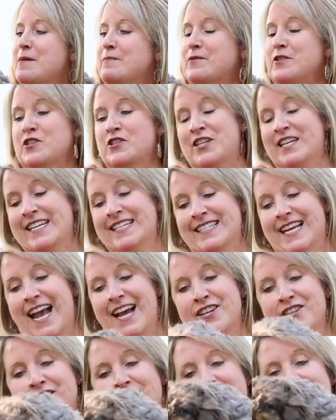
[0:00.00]
She is
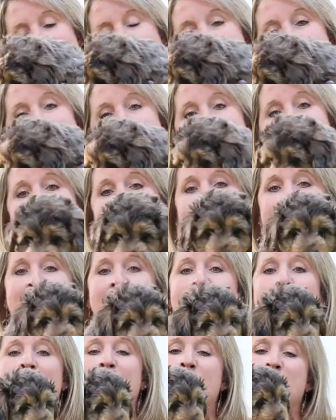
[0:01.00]
actually still
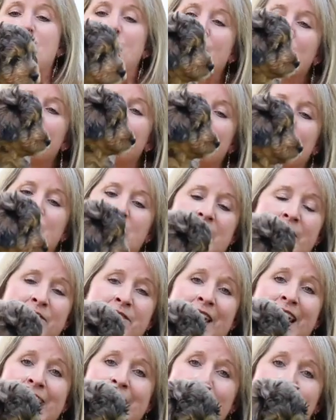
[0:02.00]
available to
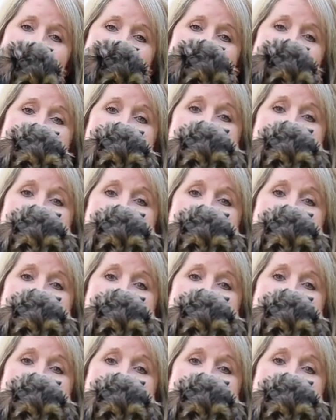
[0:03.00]
find her